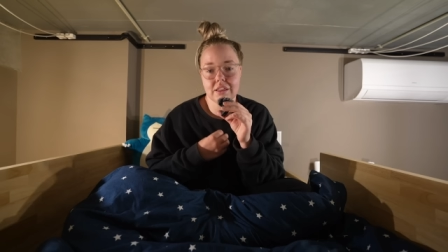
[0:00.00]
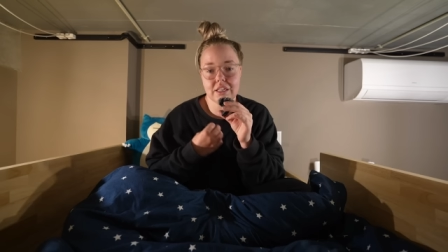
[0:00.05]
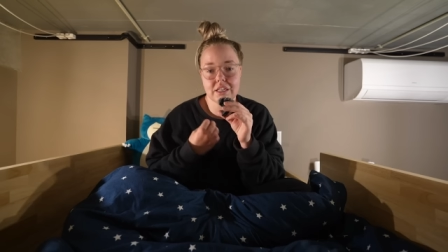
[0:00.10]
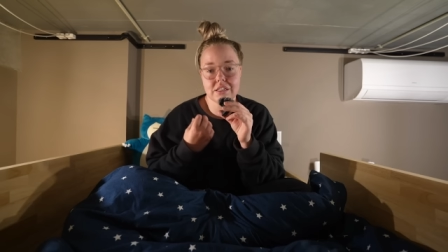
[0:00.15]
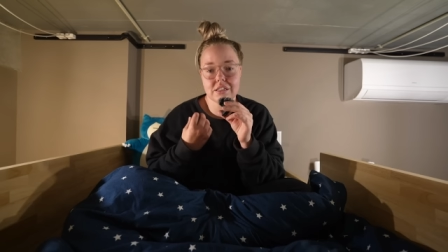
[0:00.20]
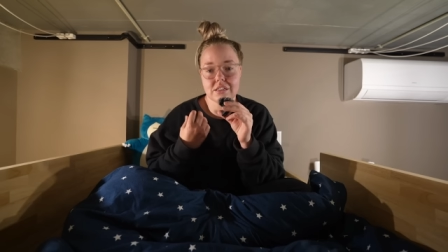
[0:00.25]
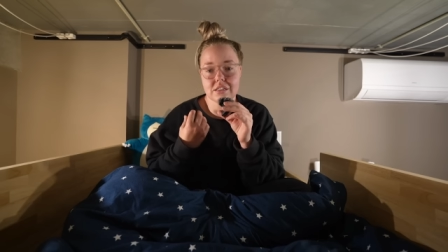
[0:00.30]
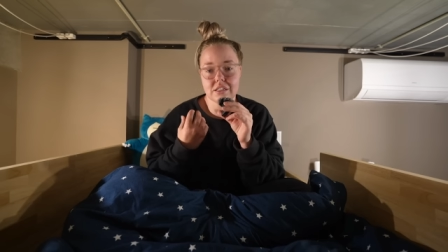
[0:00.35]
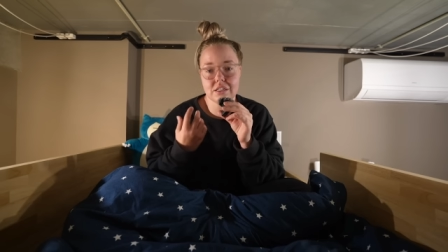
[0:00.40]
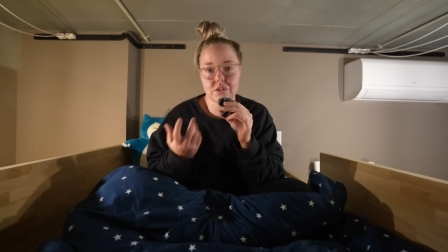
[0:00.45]

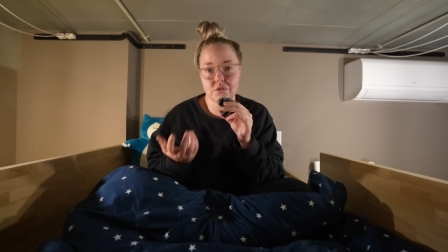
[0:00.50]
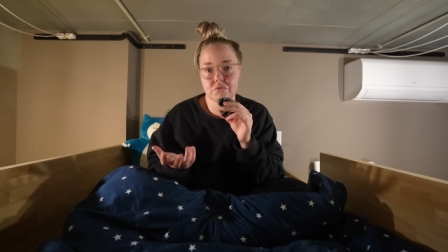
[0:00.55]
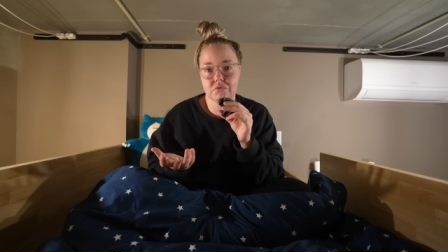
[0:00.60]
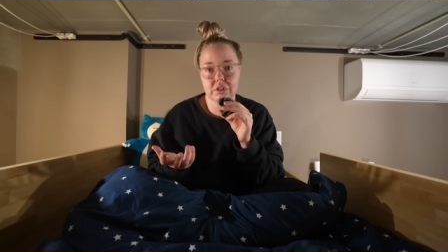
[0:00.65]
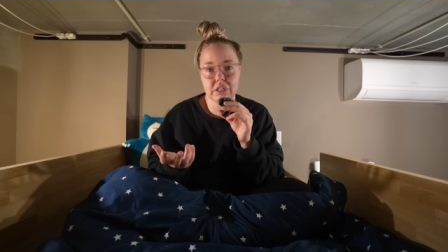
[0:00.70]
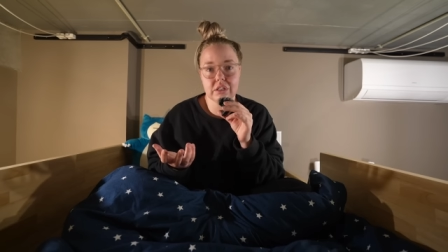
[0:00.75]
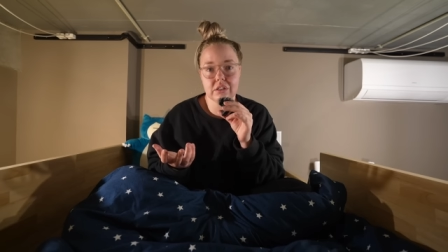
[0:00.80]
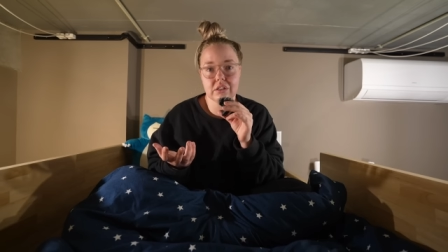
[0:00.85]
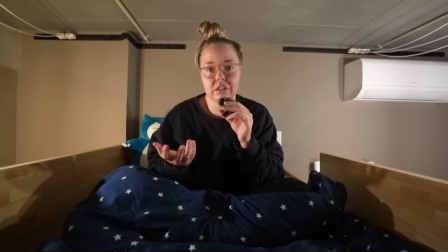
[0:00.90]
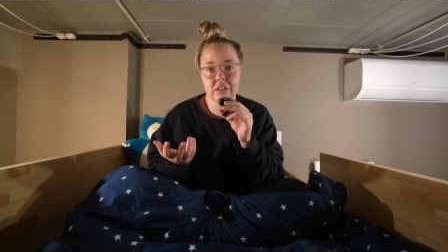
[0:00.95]
this is
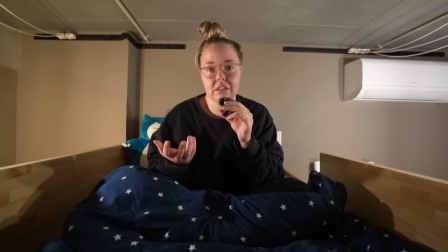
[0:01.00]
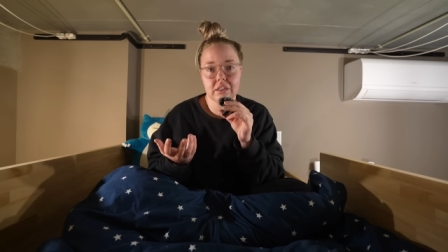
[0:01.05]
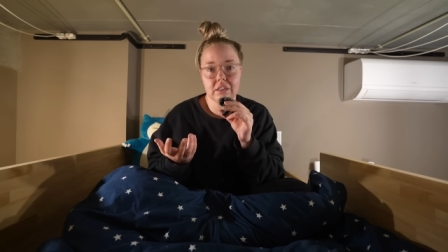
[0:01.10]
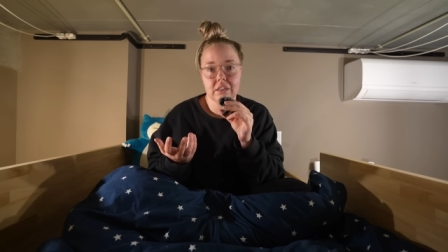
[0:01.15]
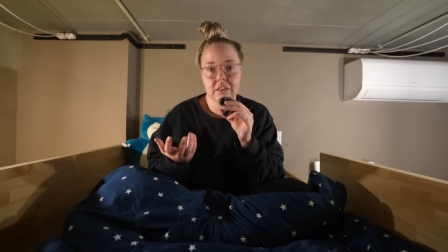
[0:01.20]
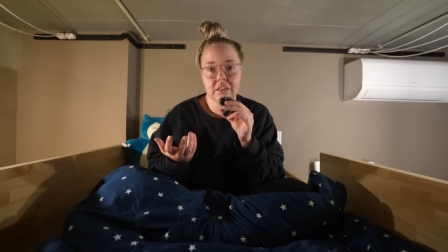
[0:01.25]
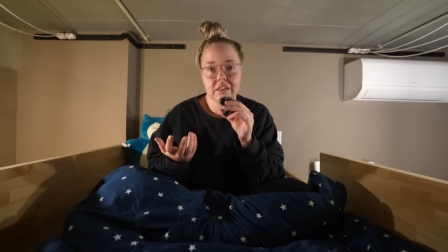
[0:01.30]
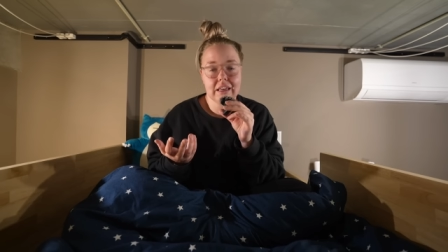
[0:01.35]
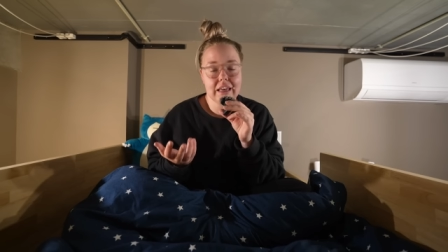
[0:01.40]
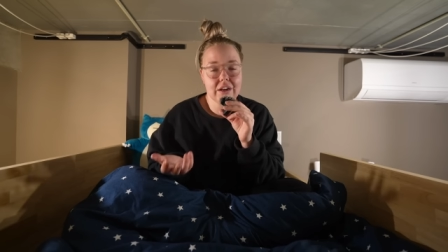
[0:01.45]
real
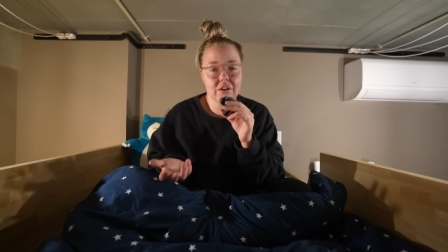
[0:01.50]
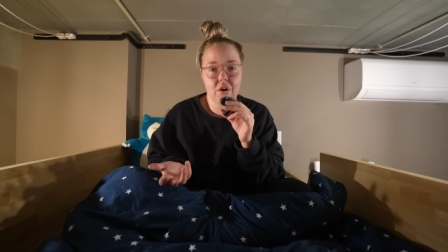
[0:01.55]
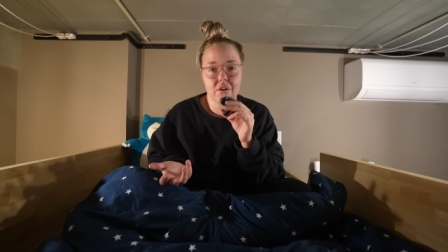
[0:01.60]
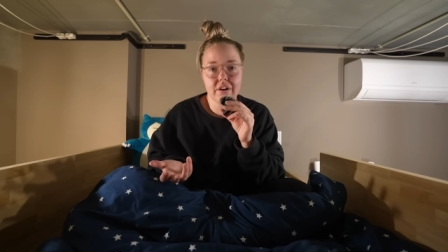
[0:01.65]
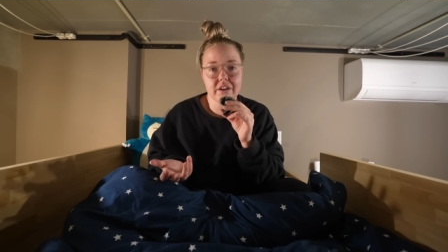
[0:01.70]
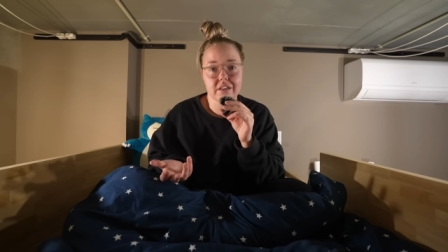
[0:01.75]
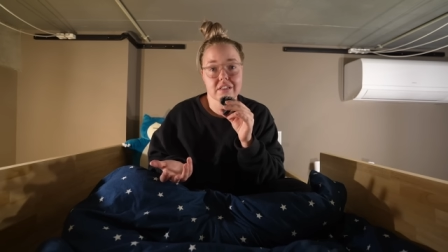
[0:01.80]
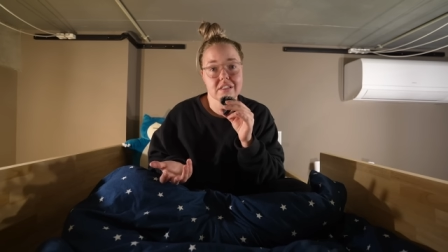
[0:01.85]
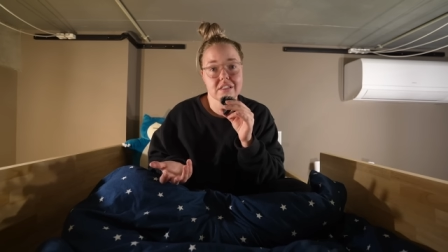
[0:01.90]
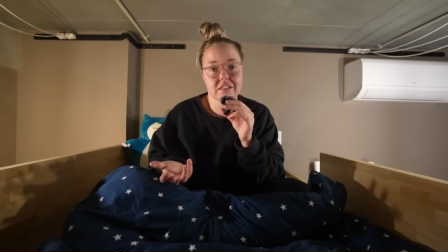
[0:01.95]
and
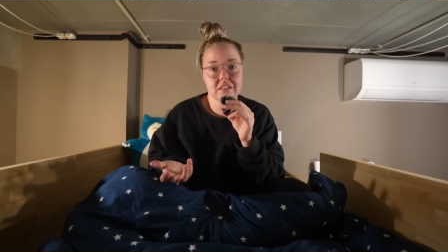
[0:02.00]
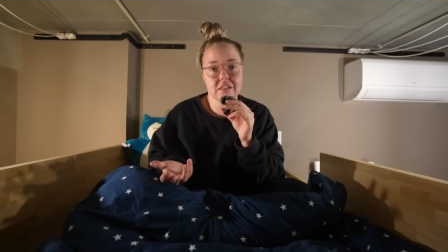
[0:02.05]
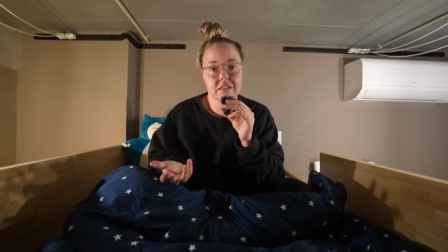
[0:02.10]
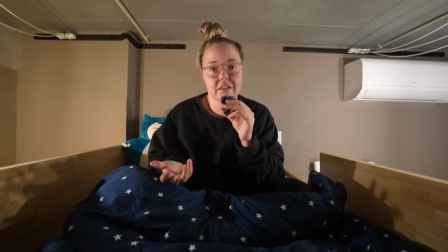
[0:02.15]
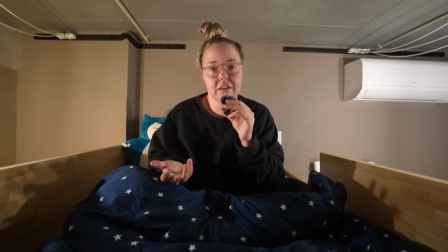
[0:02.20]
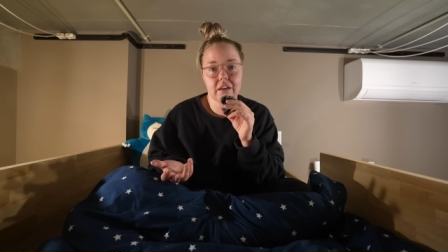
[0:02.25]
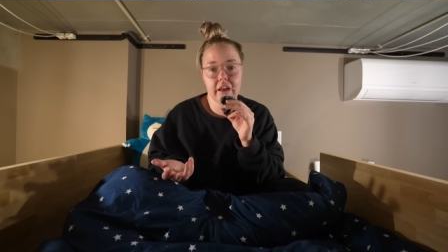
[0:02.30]
honest.